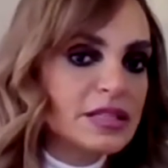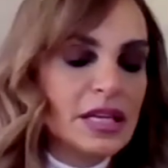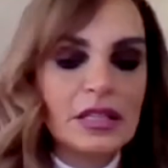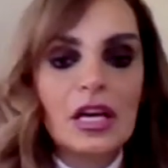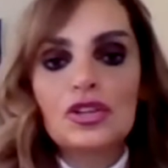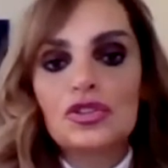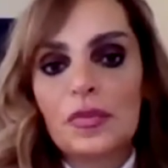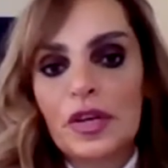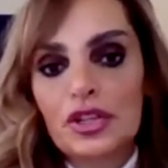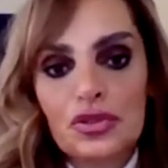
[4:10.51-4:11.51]
and to
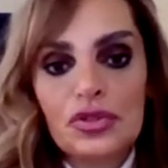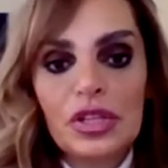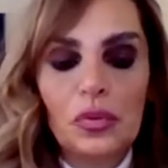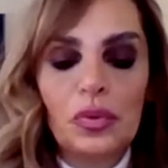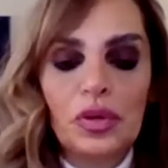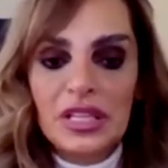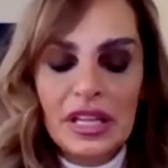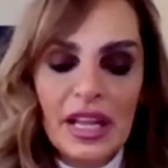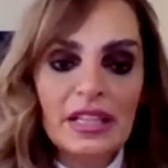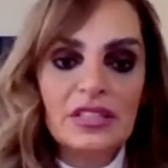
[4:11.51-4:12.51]
make sure that we
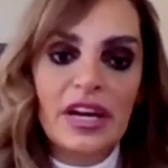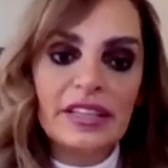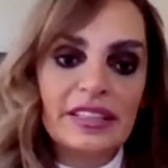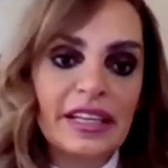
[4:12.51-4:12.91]
select the right